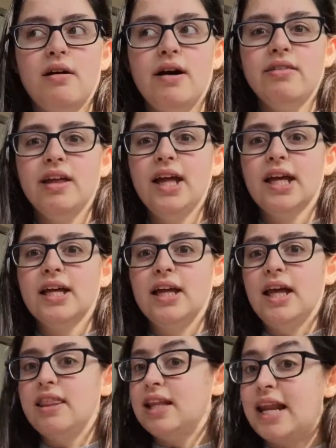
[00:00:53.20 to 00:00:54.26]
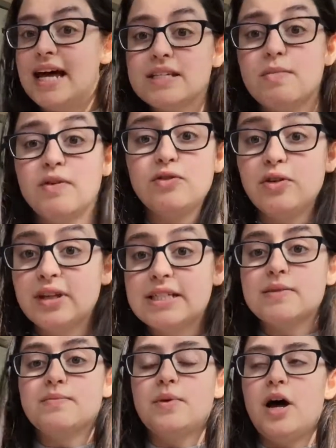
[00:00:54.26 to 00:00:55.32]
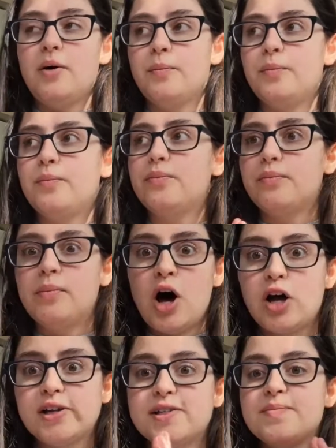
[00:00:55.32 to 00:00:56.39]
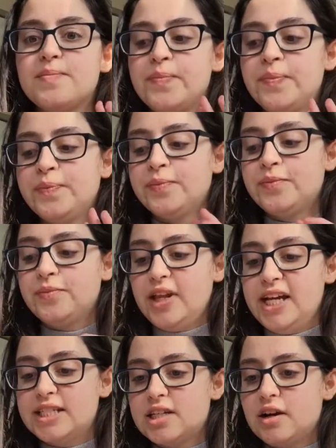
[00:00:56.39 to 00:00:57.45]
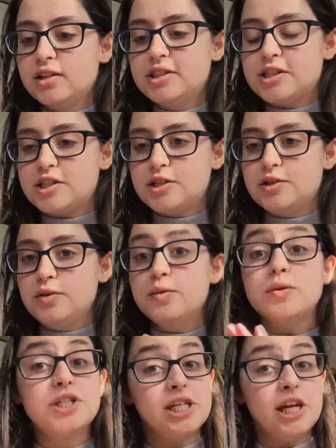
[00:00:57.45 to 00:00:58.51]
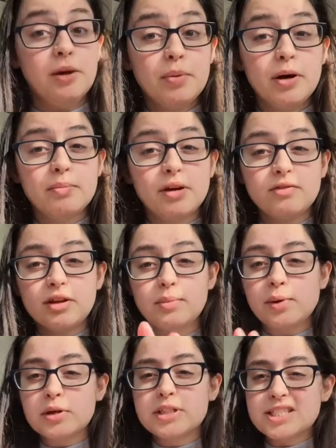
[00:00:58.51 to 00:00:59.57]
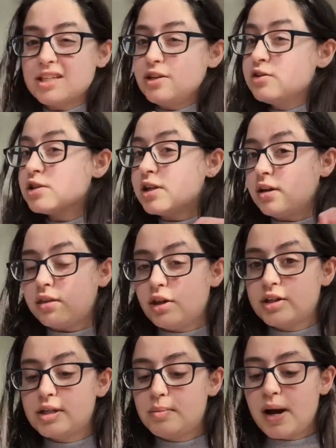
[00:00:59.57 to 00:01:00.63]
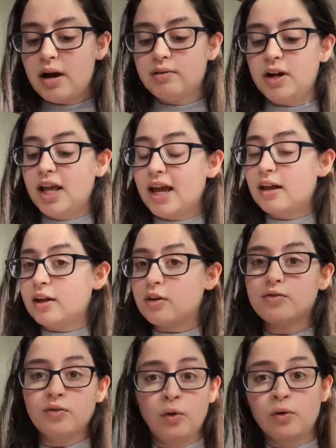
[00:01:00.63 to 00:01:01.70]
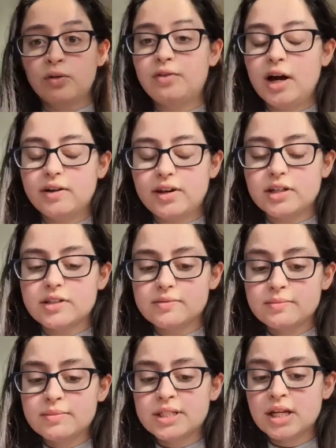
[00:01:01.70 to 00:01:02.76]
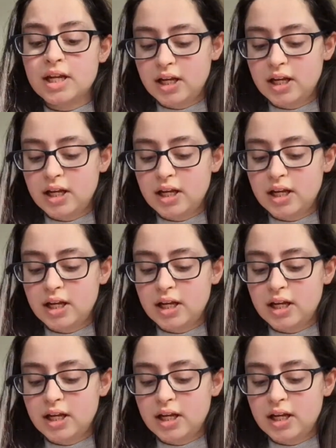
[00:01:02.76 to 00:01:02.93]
I think either last month or this March, they started to do cheaper monthly boxes. They're usually £30 and you get like 4 or 5 items.